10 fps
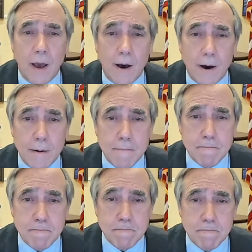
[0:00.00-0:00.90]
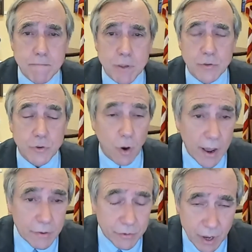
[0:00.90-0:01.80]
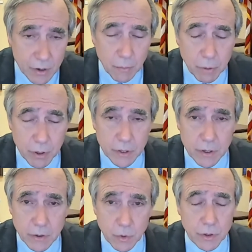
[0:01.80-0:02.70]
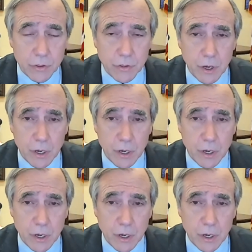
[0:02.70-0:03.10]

So I stand completely with